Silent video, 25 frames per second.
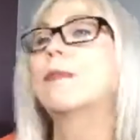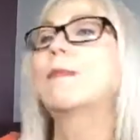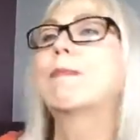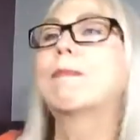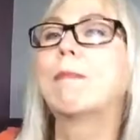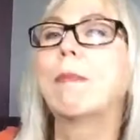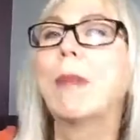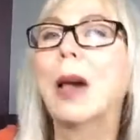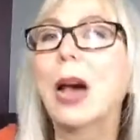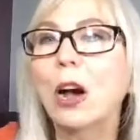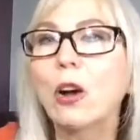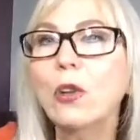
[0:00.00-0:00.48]

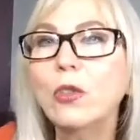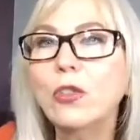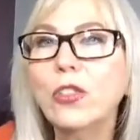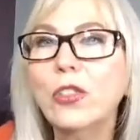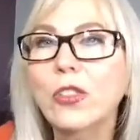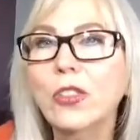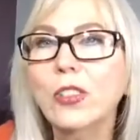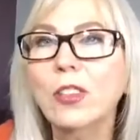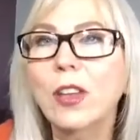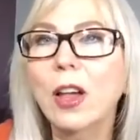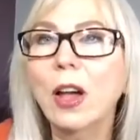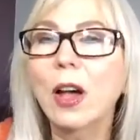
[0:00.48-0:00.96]

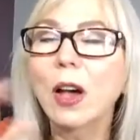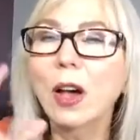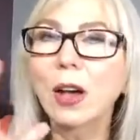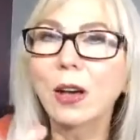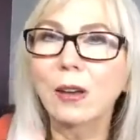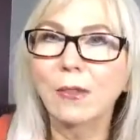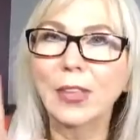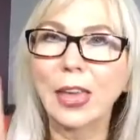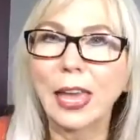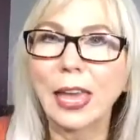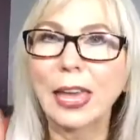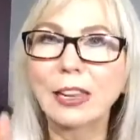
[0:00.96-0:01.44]
amounts
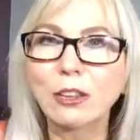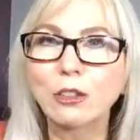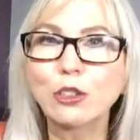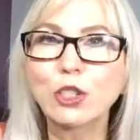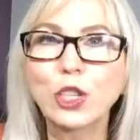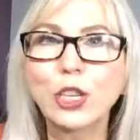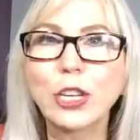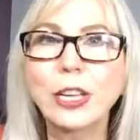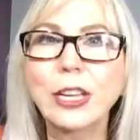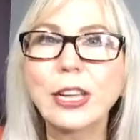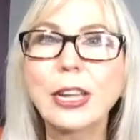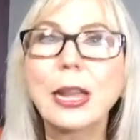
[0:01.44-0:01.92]
of
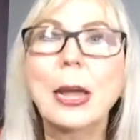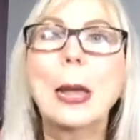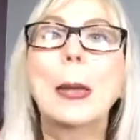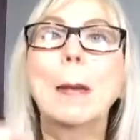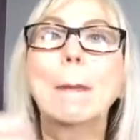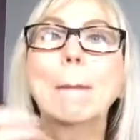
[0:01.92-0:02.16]
energy,